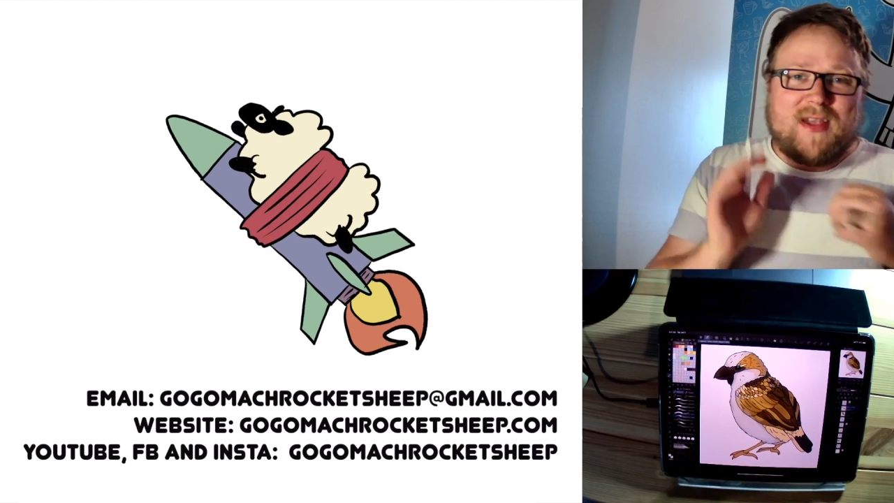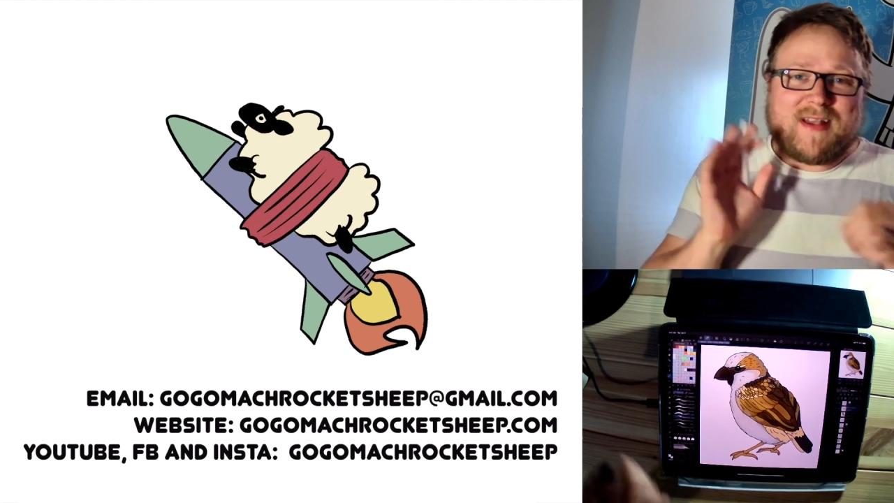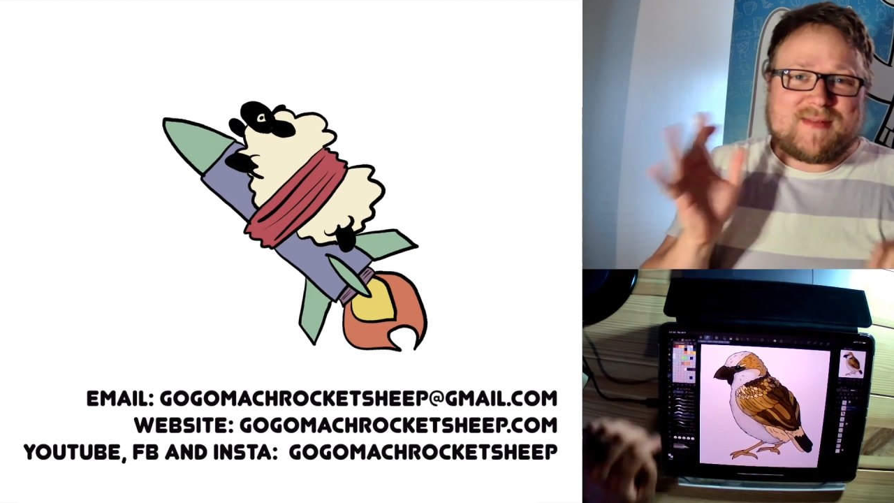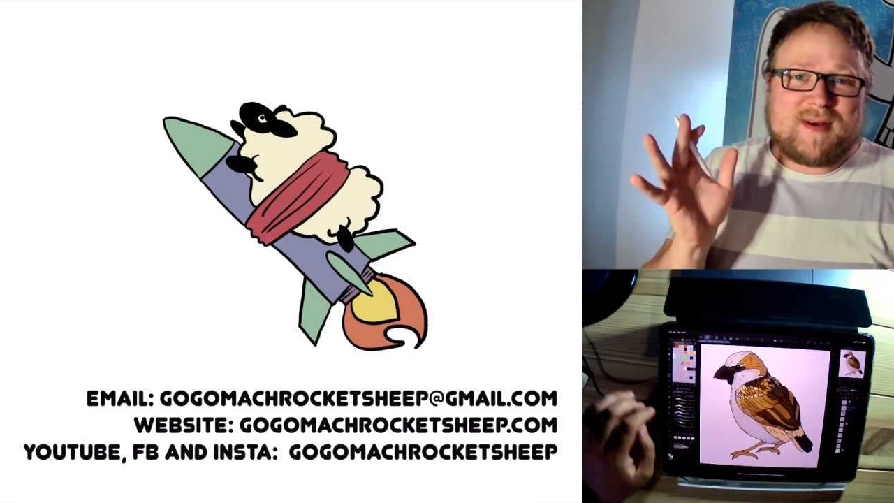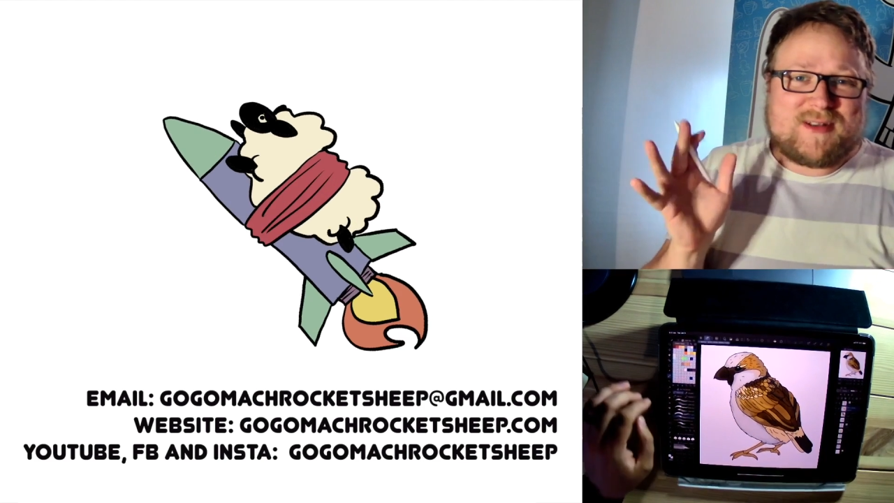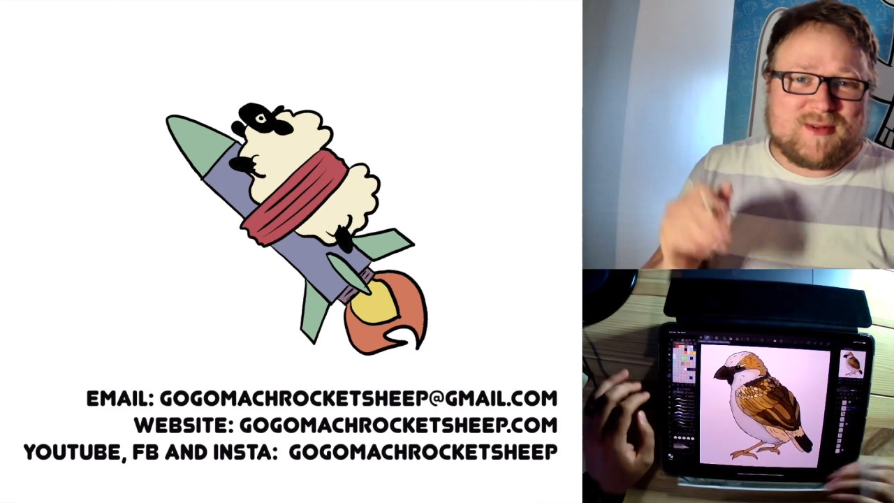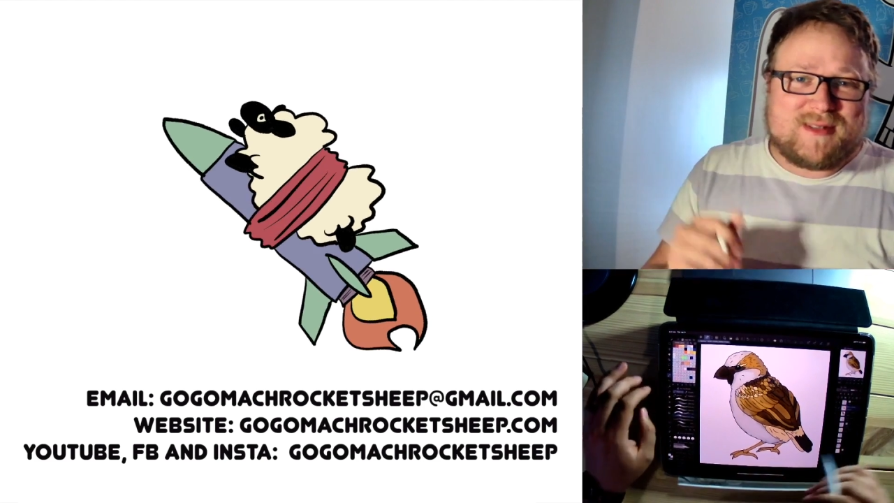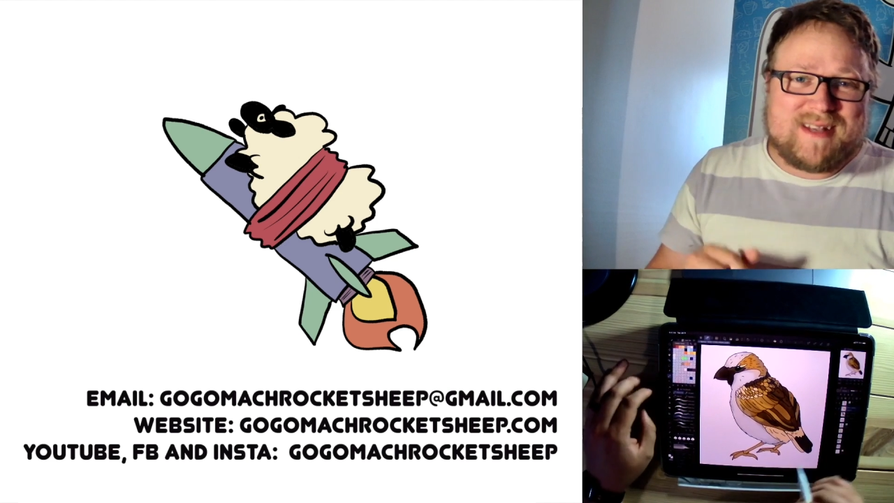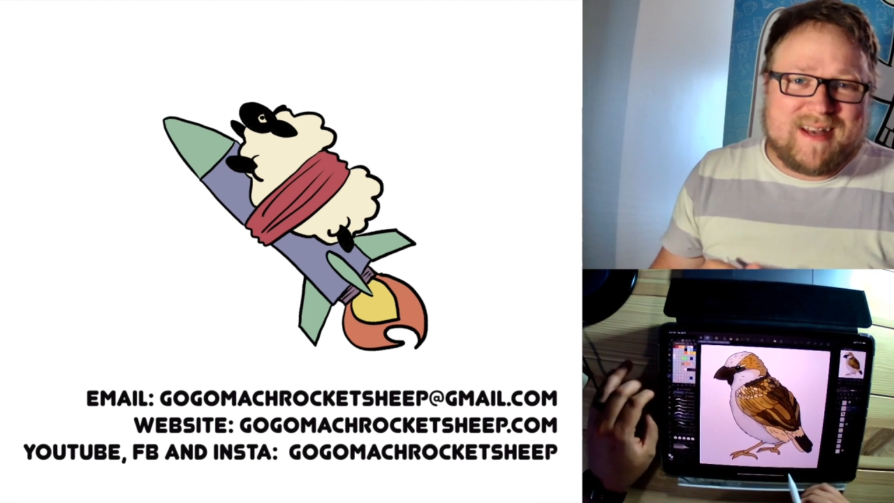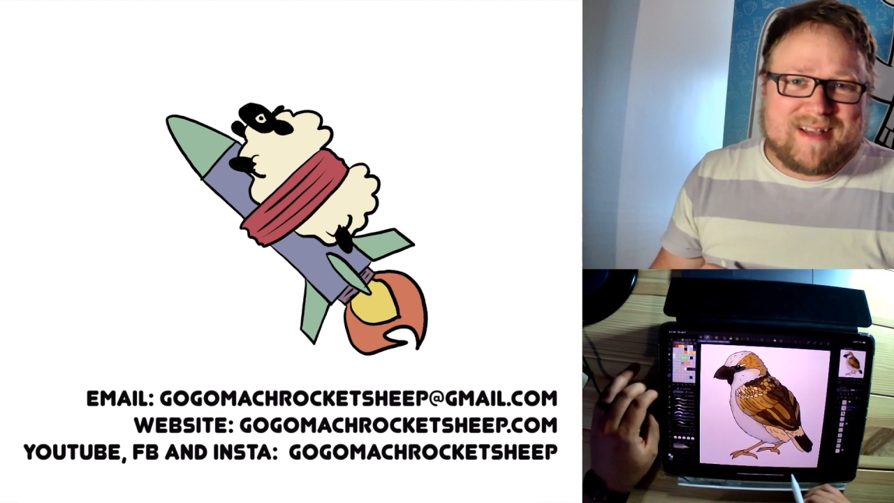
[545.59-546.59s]
Thanks so much, we'll
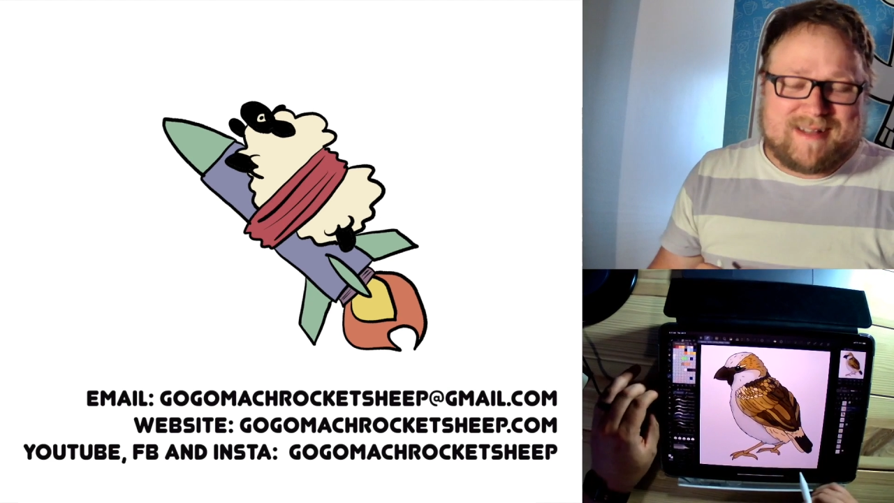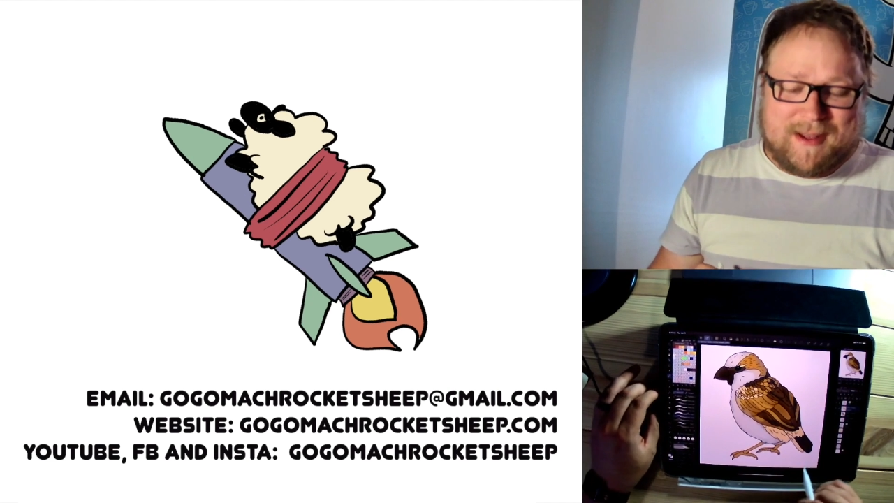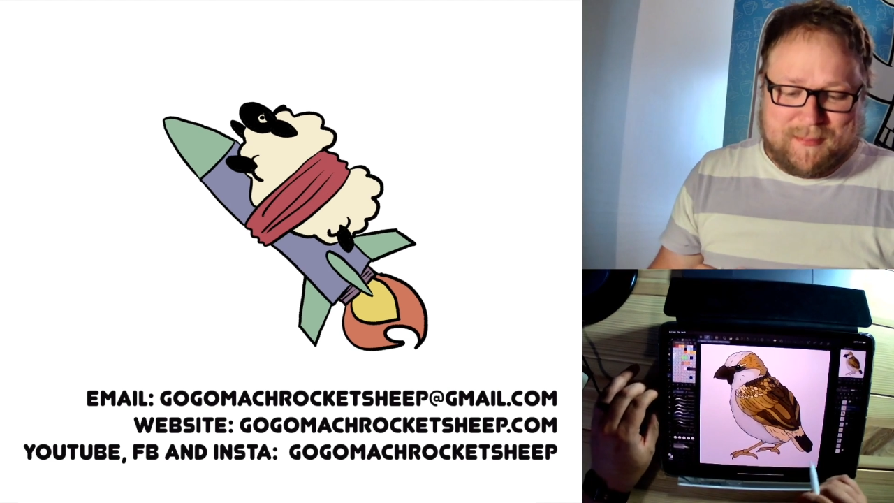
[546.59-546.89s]
see you next time.